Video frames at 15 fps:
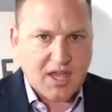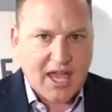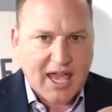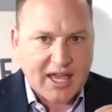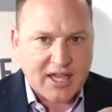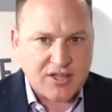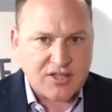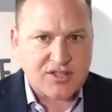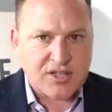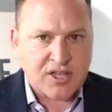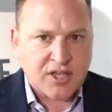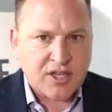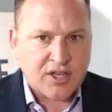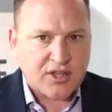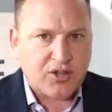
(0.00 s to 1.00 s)
as
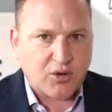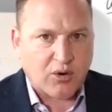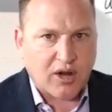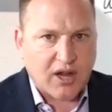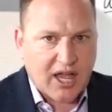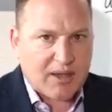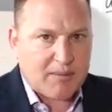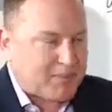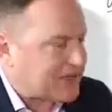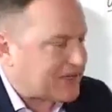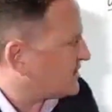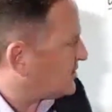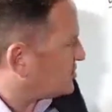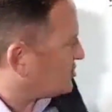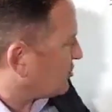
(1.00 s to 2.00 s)
you're a
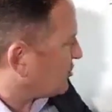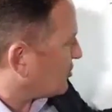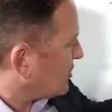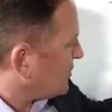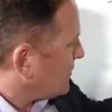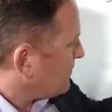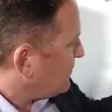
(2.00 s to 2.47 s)
business owner,